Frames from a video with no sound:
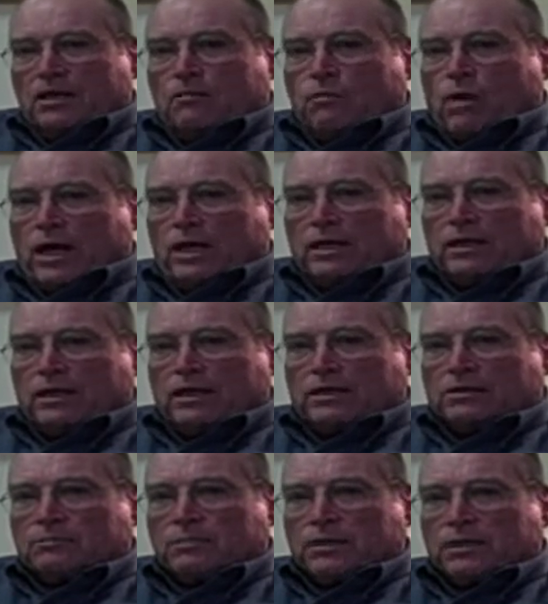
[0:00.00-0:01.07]
And while it
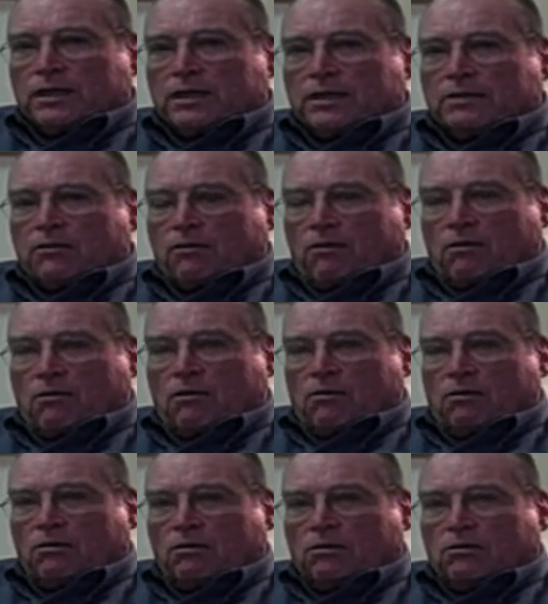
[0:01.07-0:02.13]
has been a
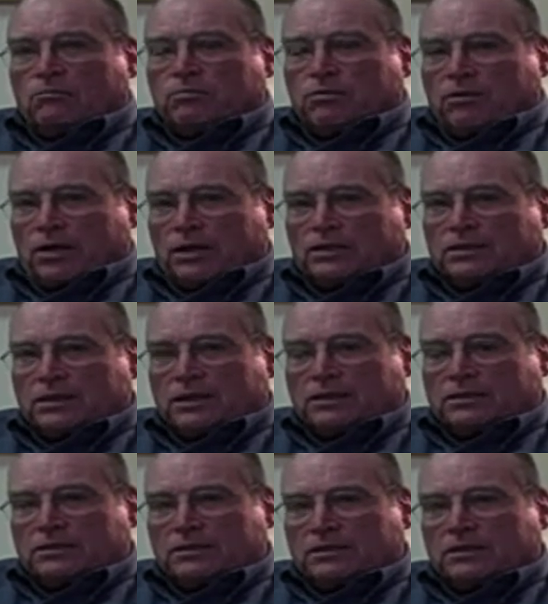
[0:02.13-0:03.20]
long
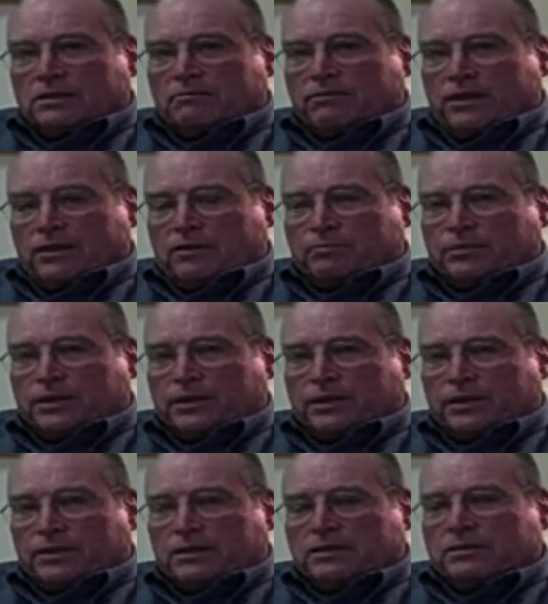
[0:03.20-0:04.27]
process in developing
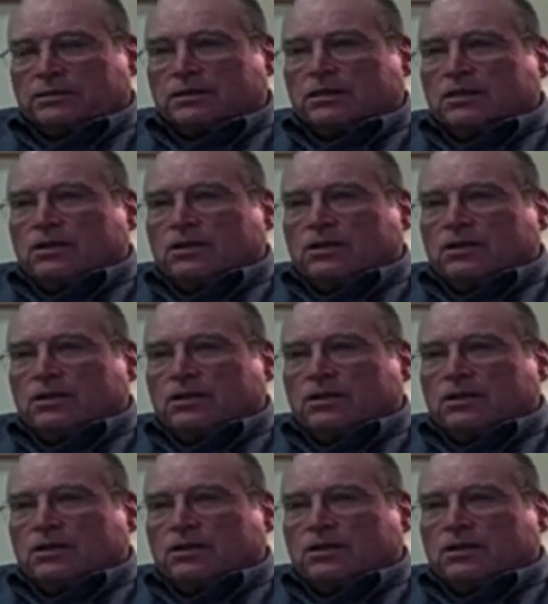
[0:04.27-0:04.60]
these,